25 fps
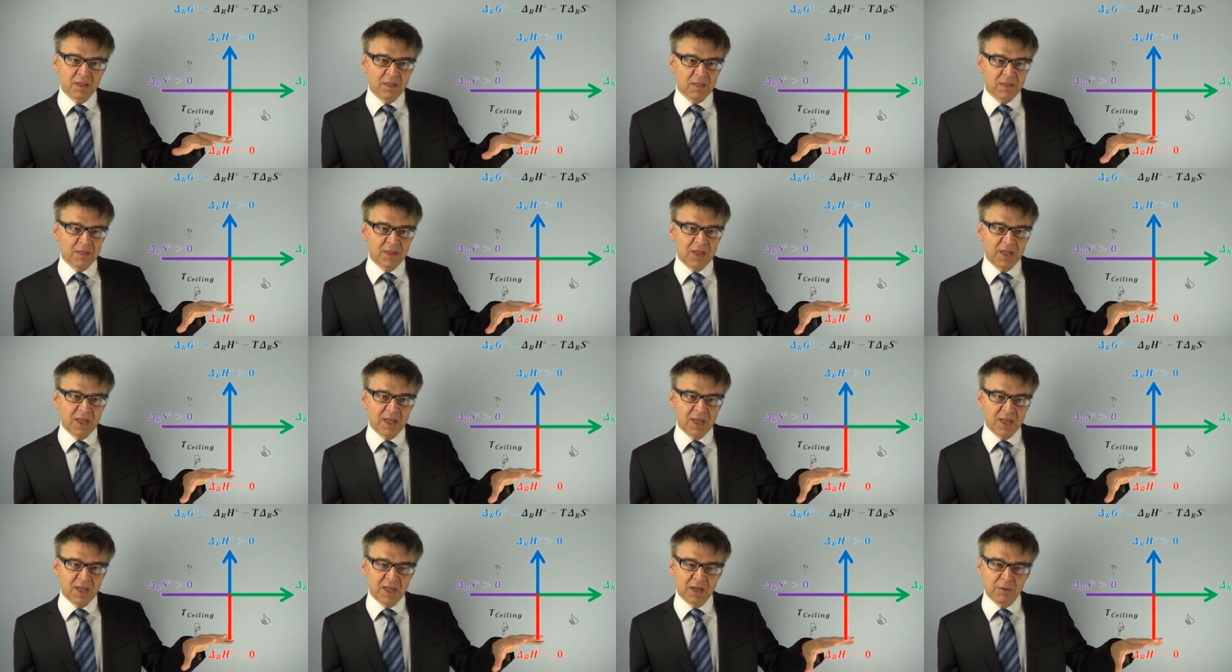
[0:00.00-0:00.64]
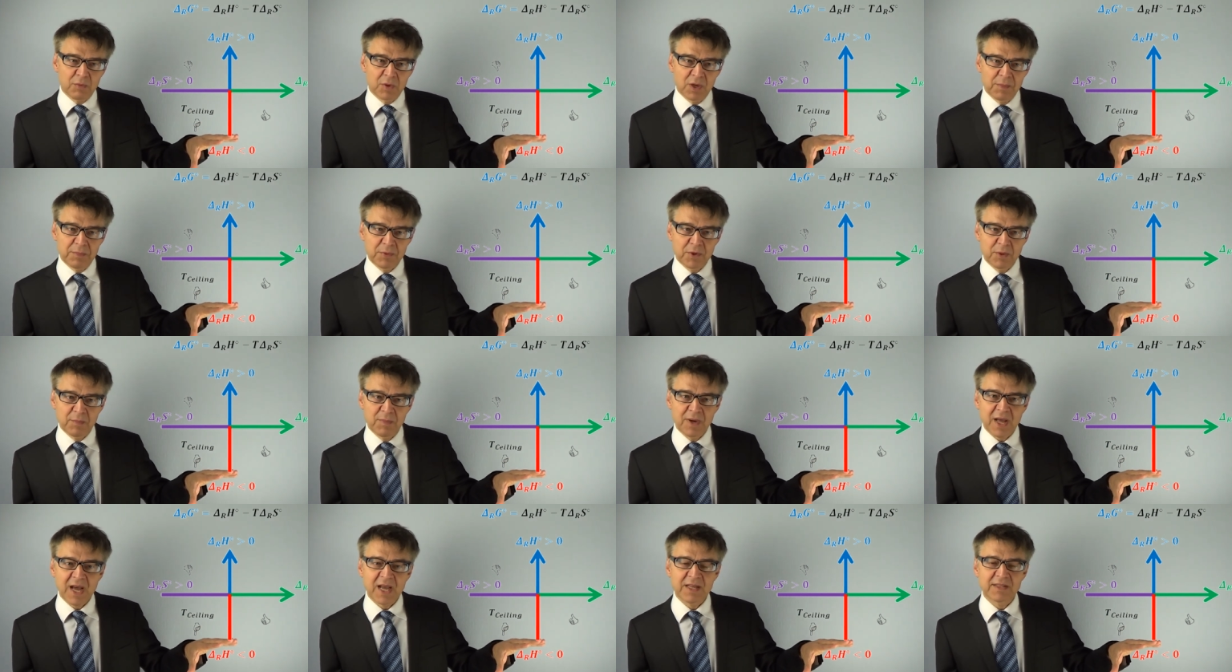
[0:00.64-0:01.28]
the
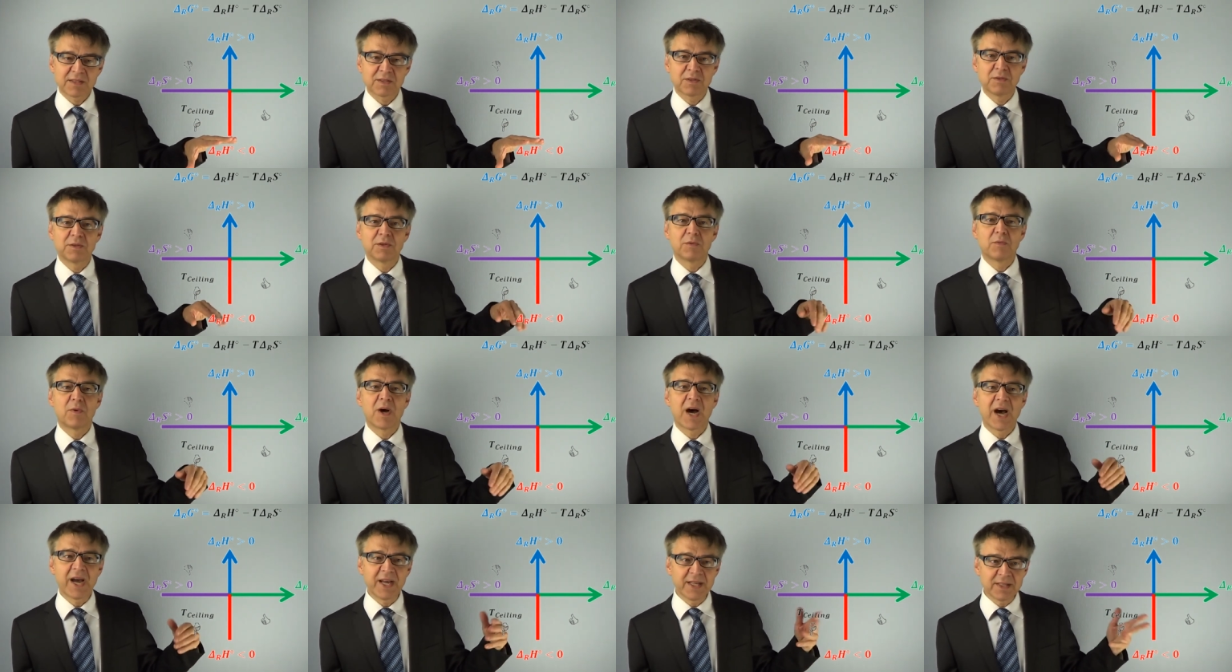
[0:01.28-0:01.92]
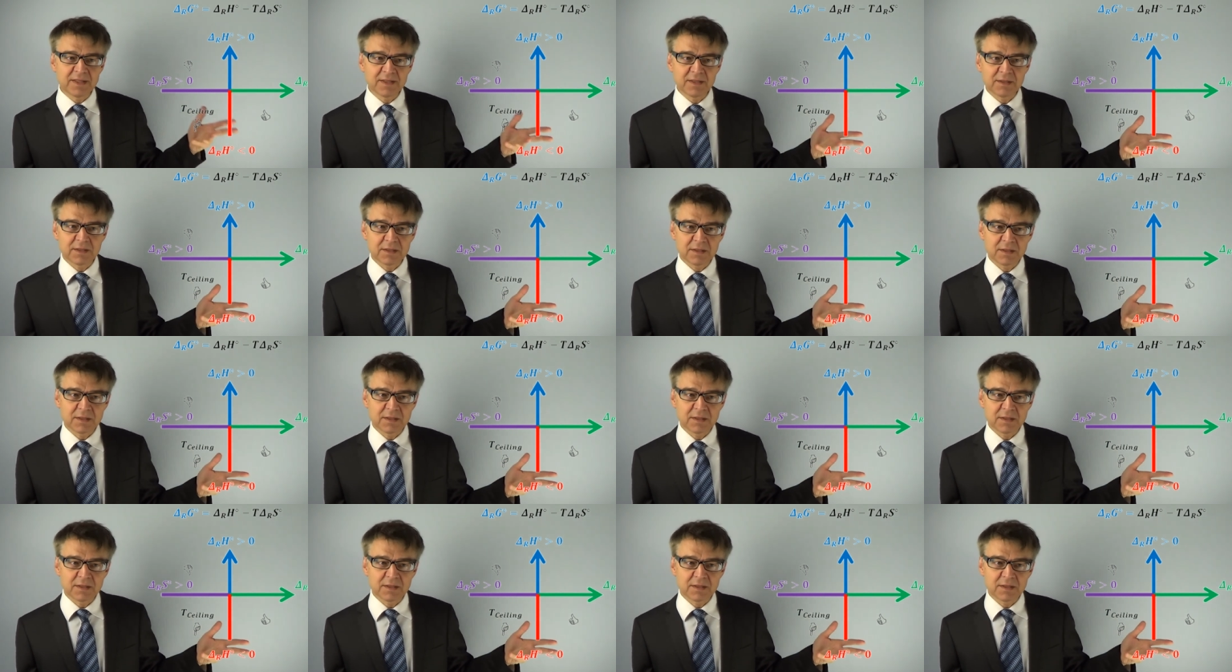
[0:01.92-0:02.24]
equilibrium lies to the right.